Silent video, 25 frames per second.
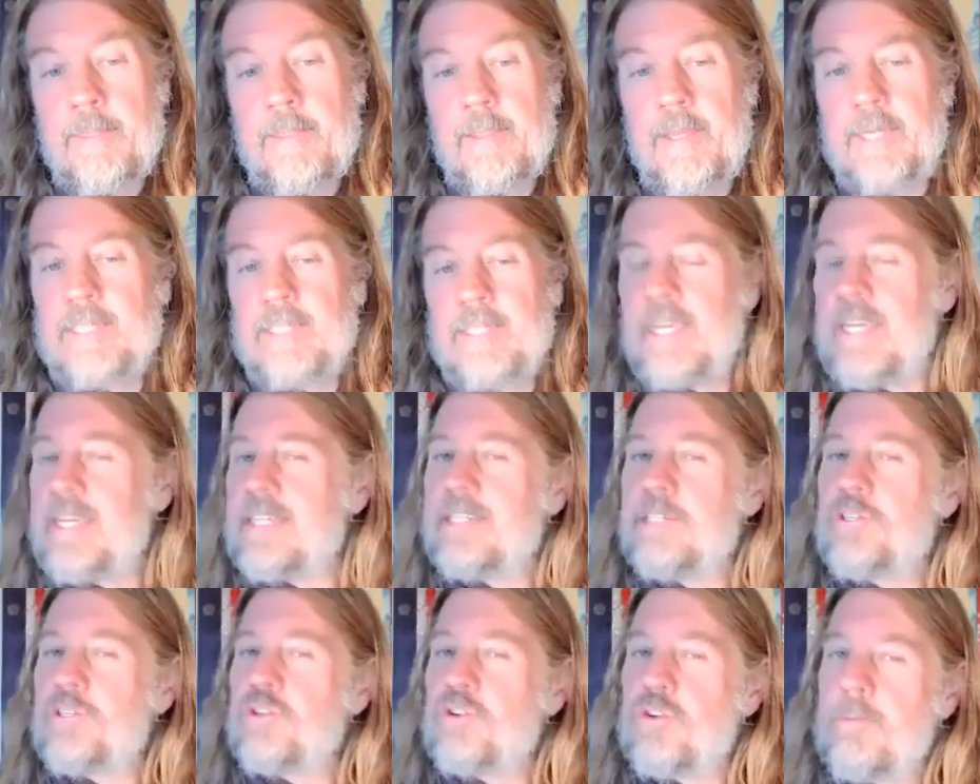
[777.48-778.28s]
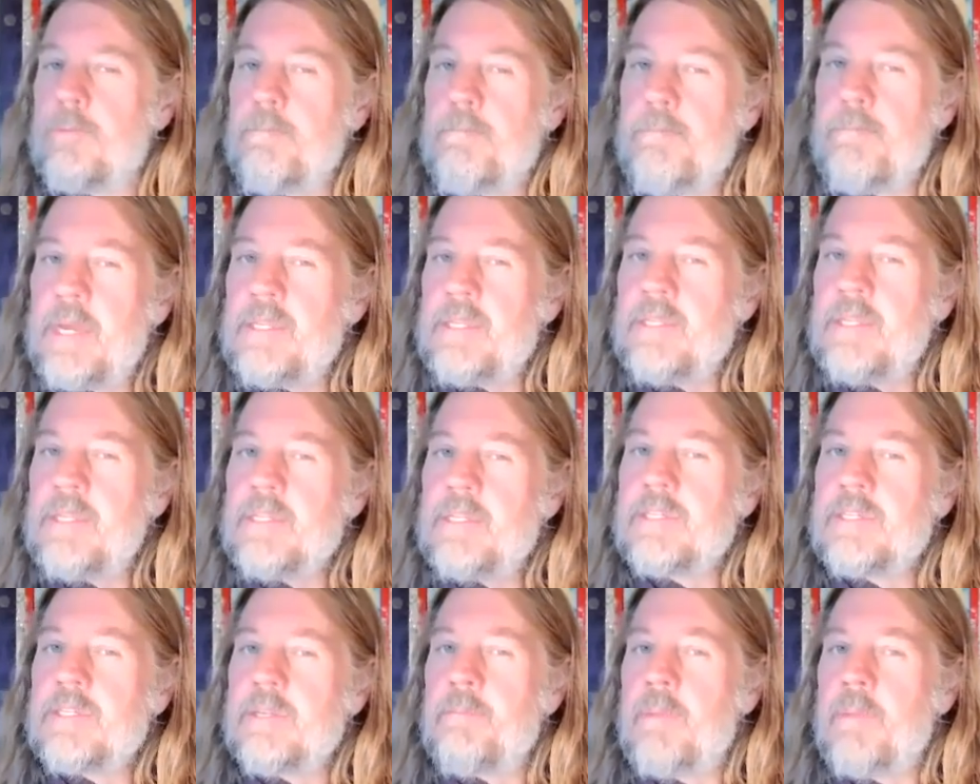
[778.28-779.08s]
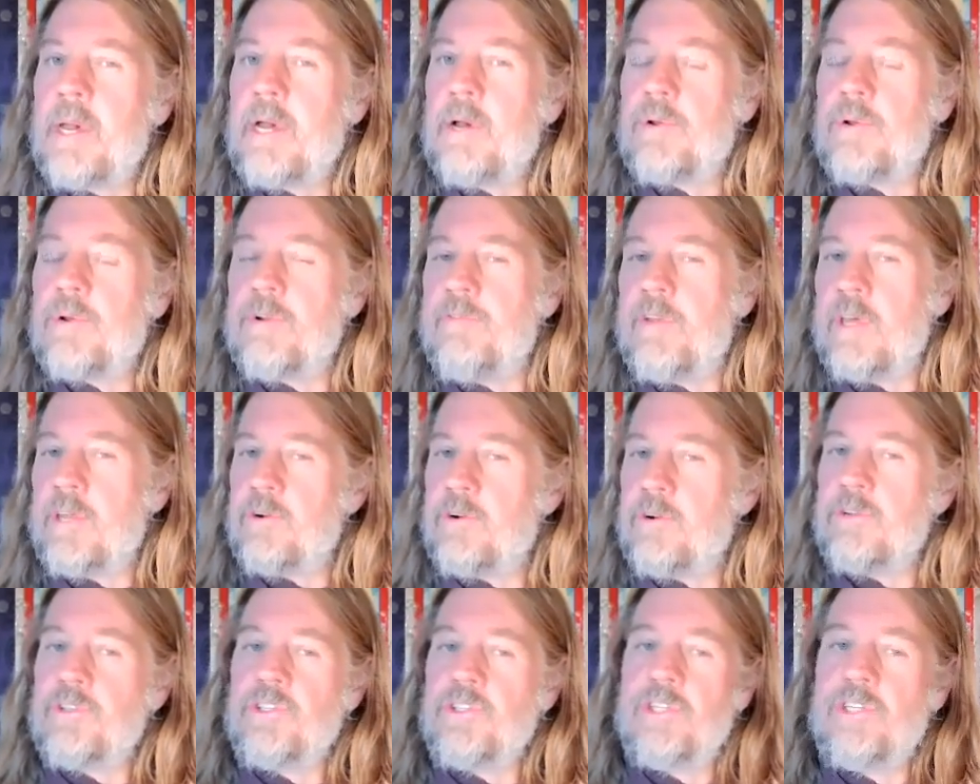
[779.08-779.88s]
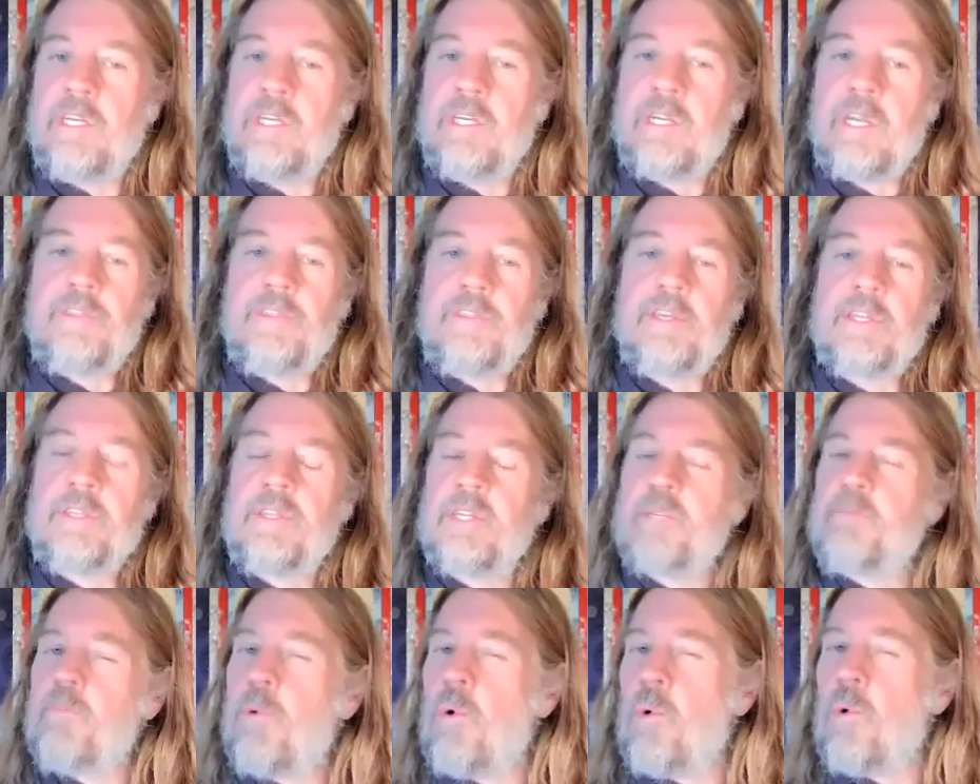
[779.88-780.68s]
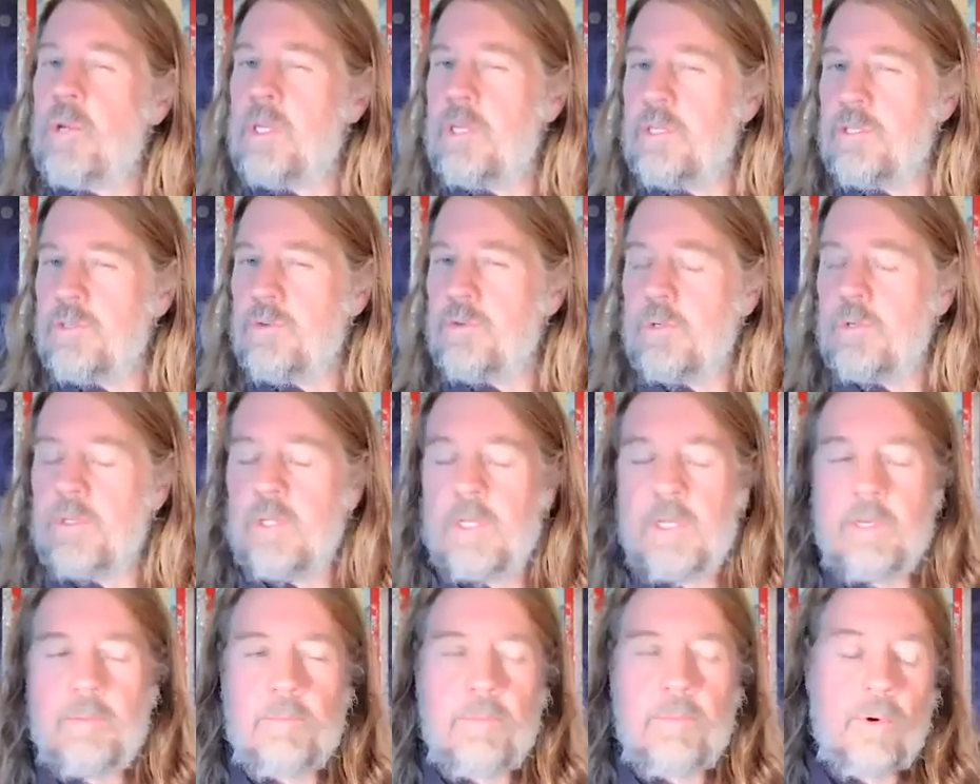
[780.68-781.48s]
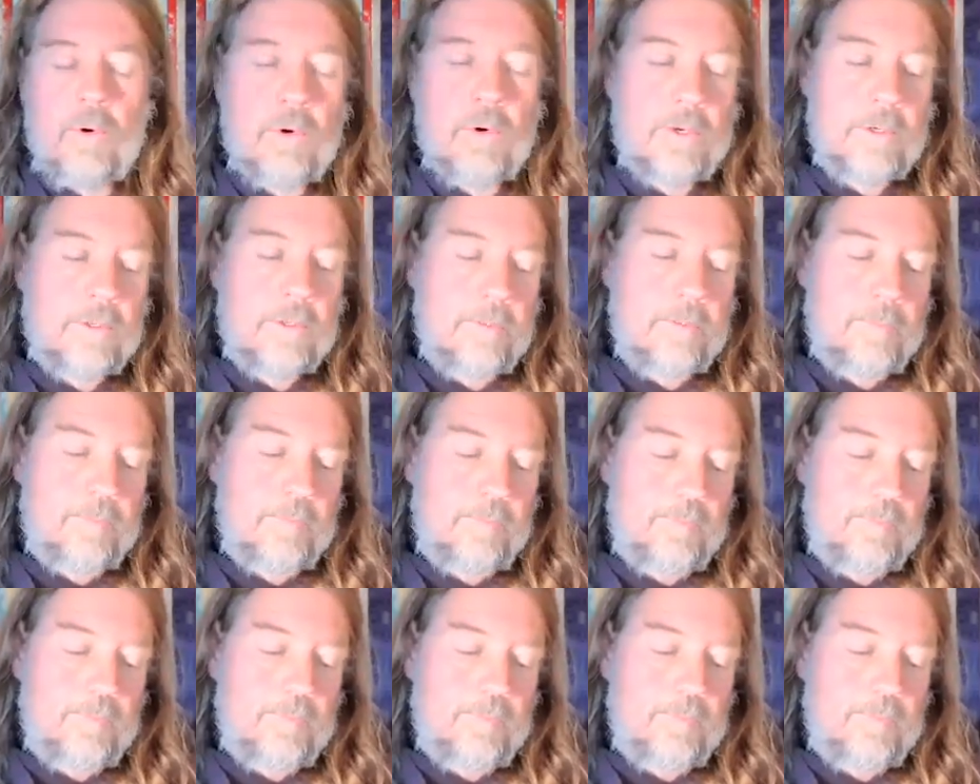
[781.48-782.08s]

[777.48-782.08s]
It takes a tremendous amount of energy, and I think this point is really important.